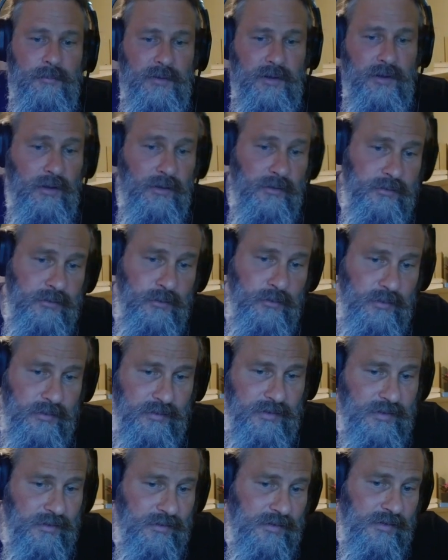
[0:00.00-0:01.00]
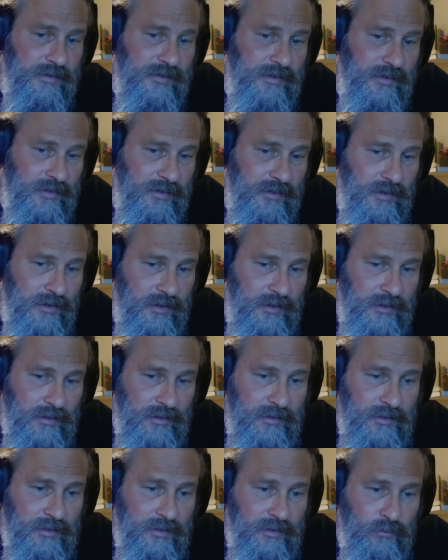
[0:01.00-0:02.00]
but also is consistent
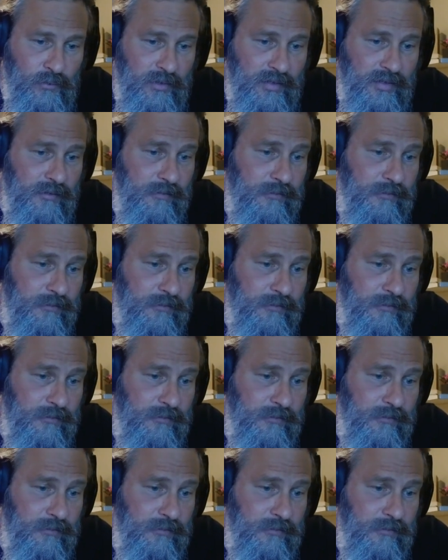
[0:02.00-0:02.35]
with